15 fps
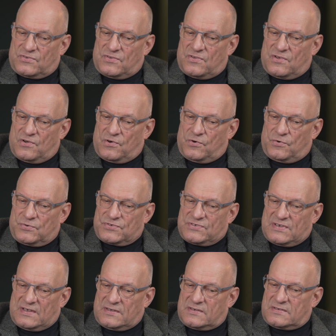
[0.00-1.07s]
no
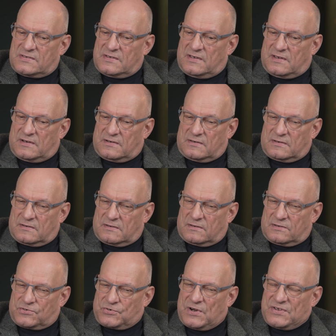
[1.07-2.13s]
sense
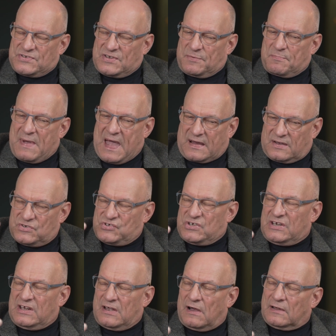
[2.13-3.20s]
in tracing back a
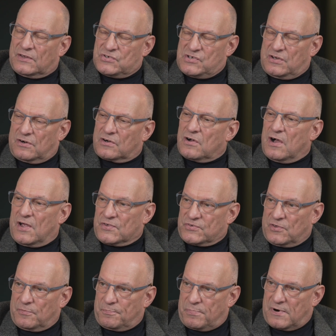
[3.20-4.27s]
genealogy or a
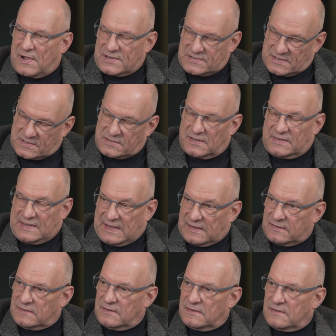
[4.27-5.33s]
causal process on
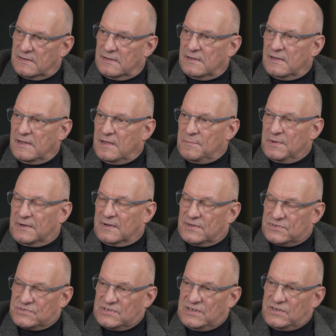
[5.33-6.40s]
that,
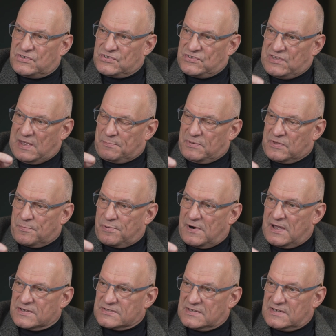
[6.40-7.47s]
because each step in the
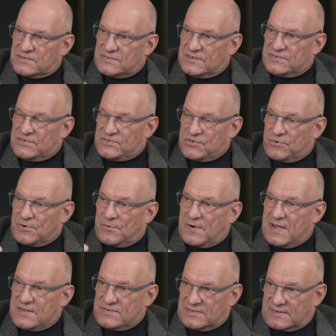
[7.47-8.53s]
process is its own
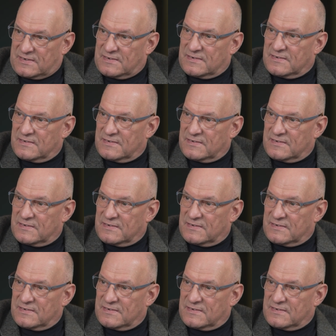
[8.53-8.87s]
arising.